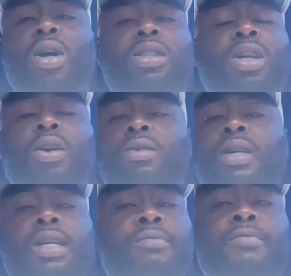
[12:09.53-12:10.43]
so
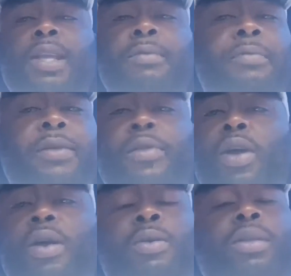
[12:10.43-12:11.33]

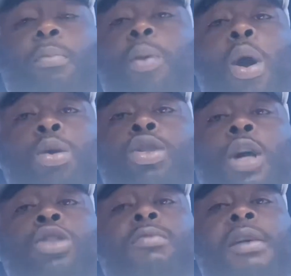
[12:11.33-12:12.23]
it was a pro Joe
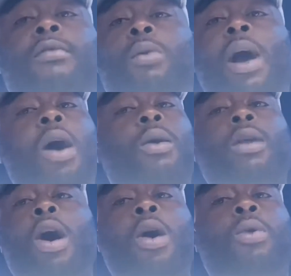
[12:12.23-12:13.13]
Smith crowd. The
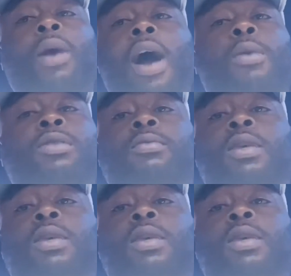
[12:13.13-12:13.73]
whole crowd was